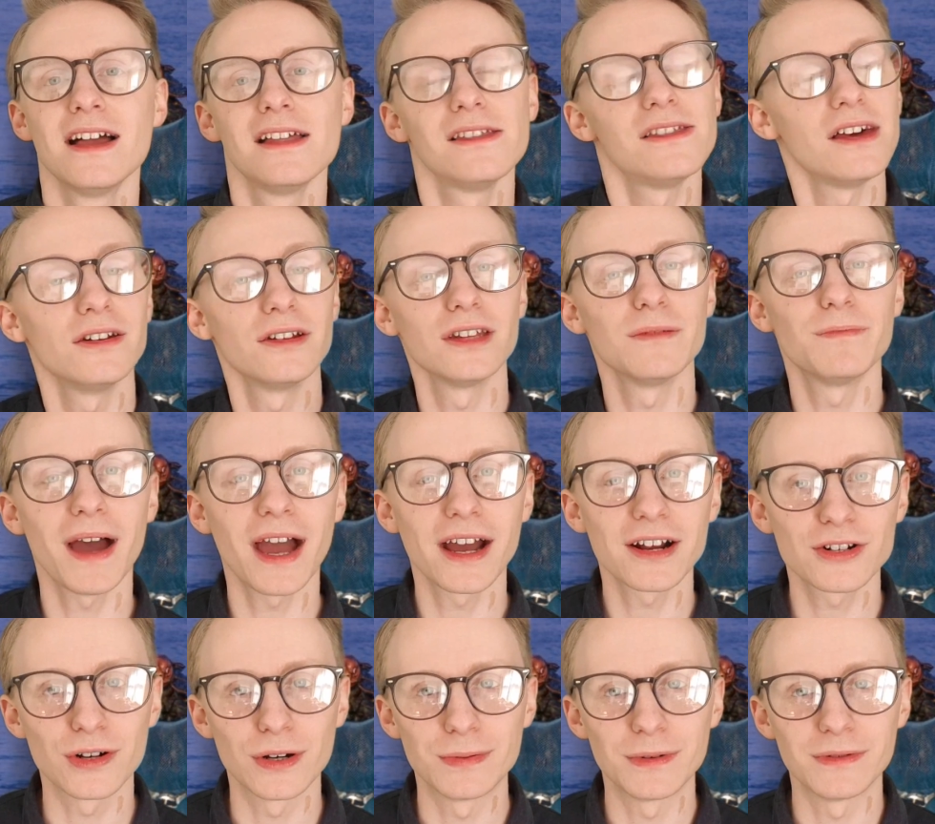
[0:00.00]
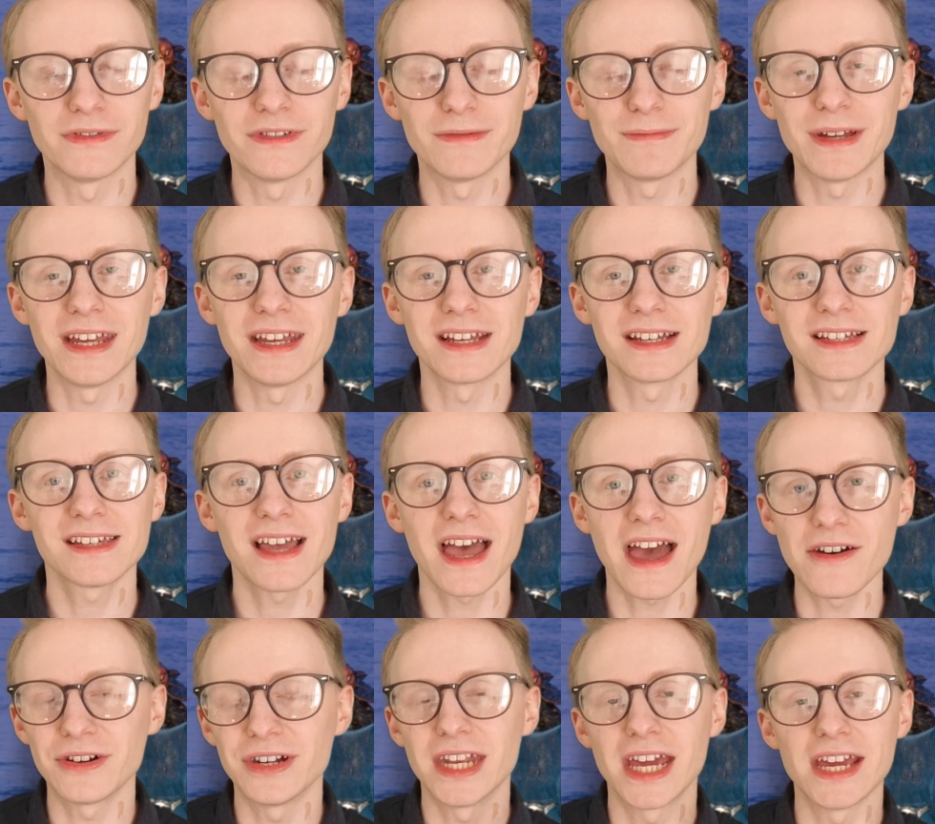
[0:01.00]
Then on the backdrop of it being
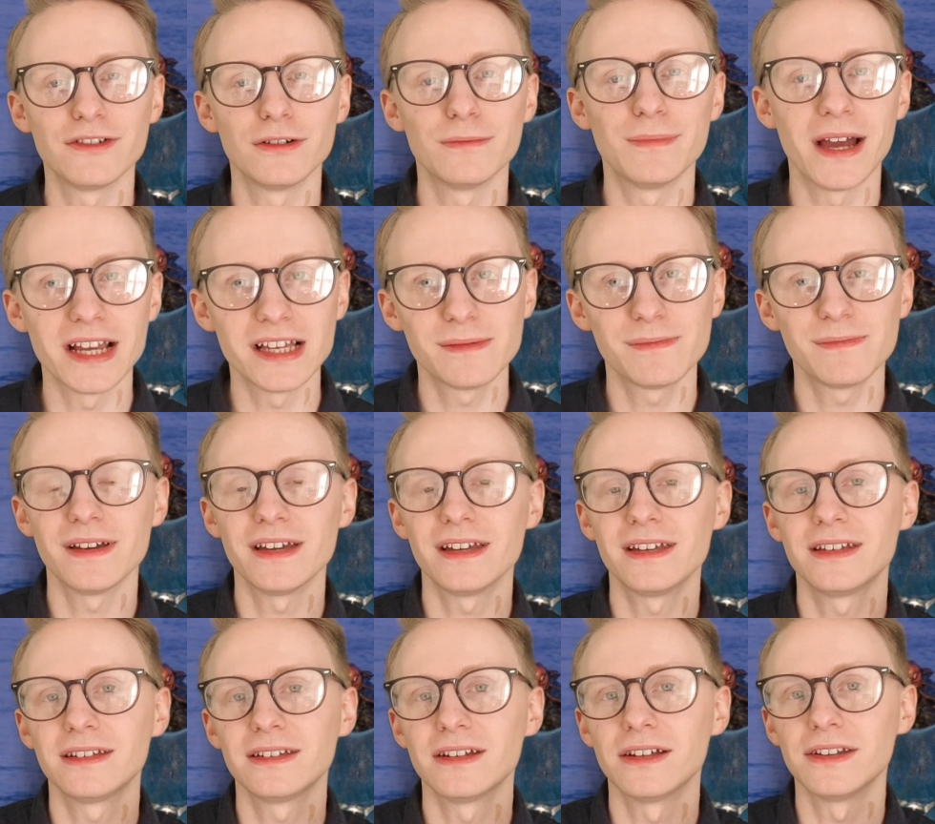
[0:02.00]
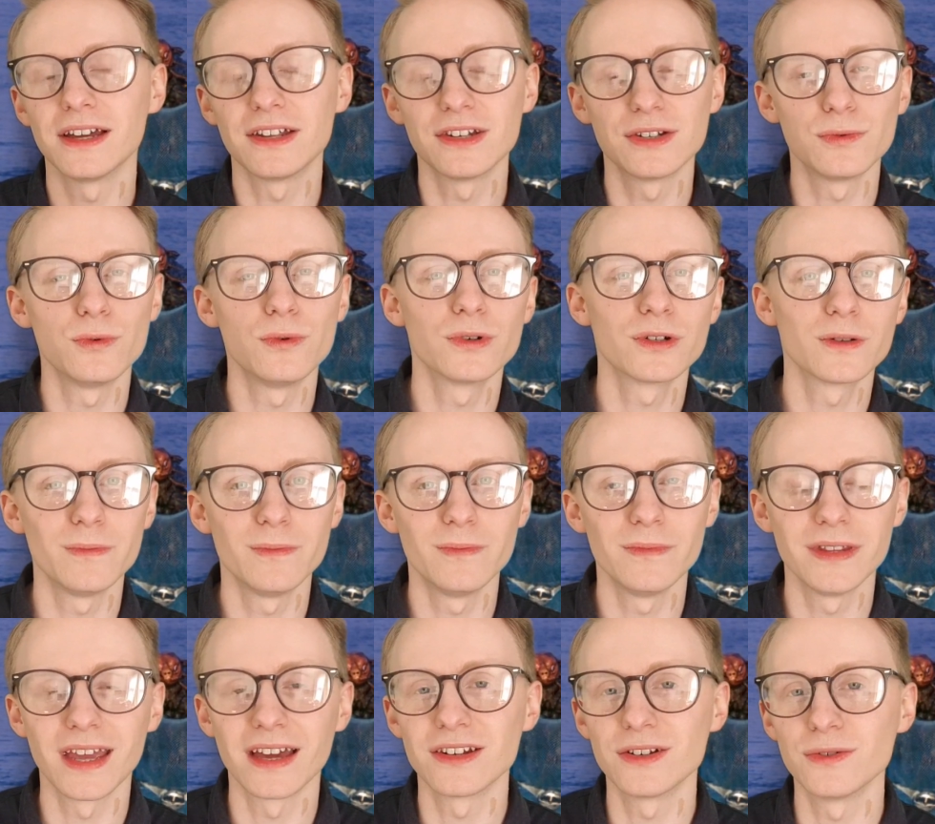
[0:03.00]
set on a naval base, being, you know,
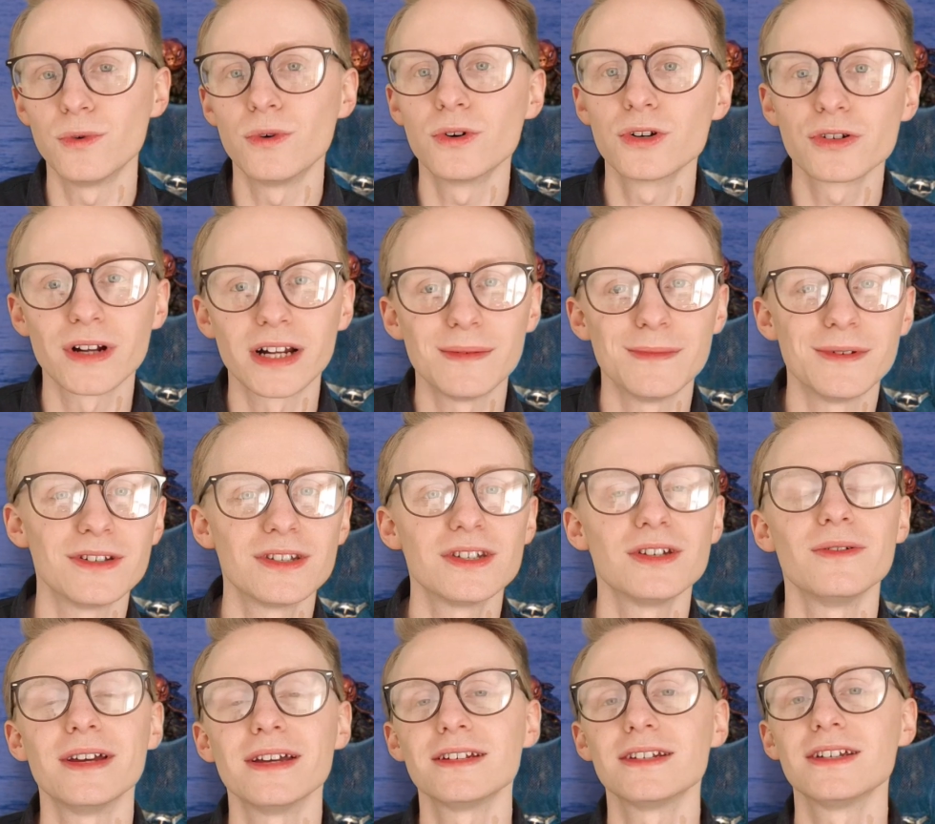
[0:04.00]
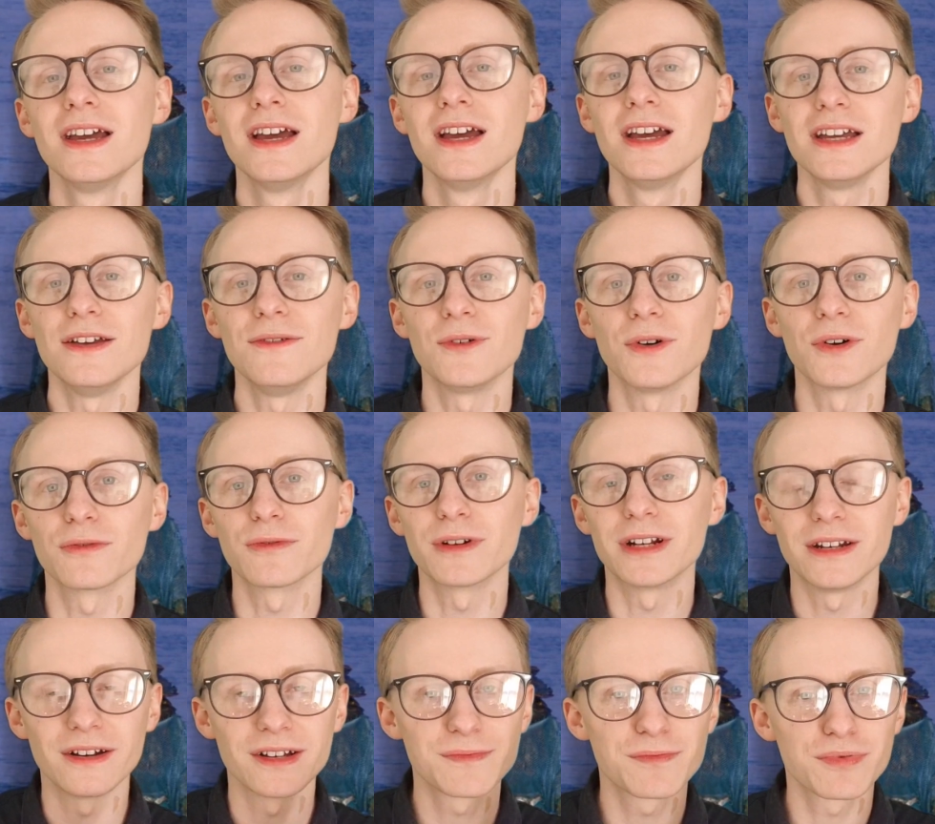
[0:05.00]
the underwater element to it, you've got the
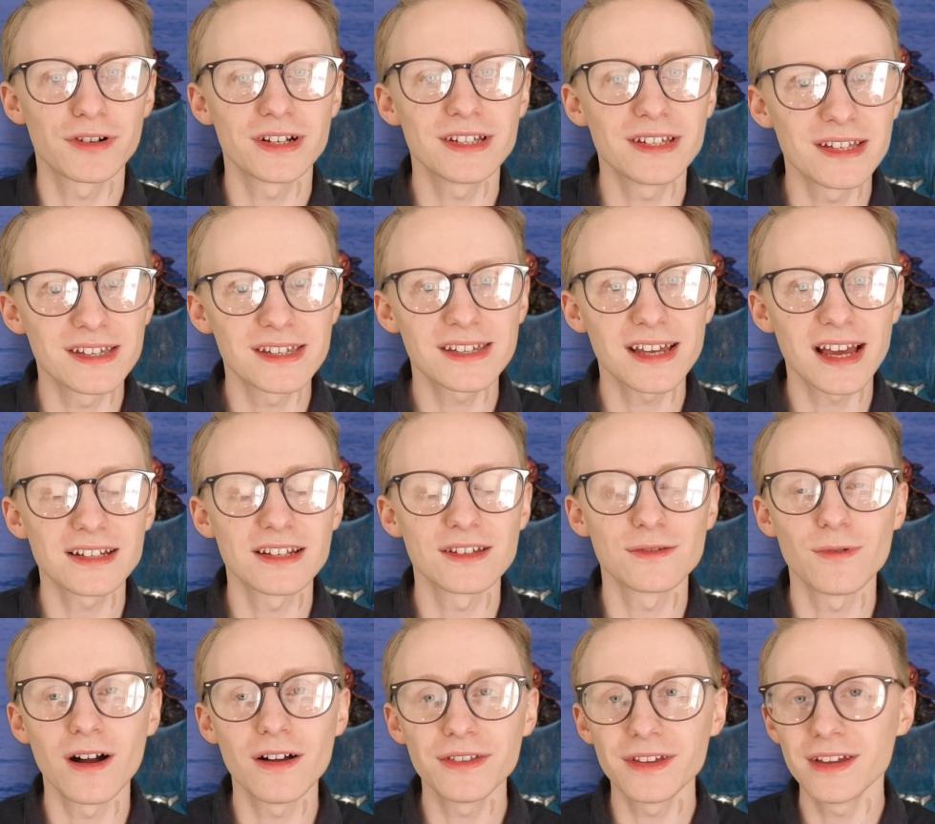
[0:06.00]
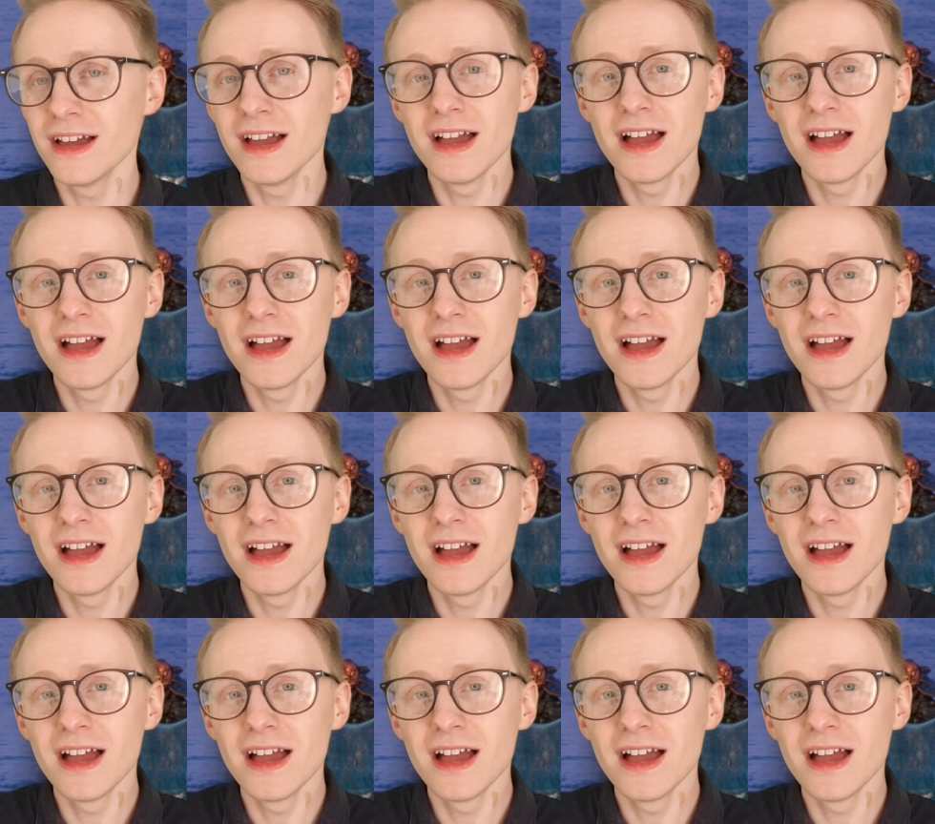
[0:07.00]
really nice prison set as well.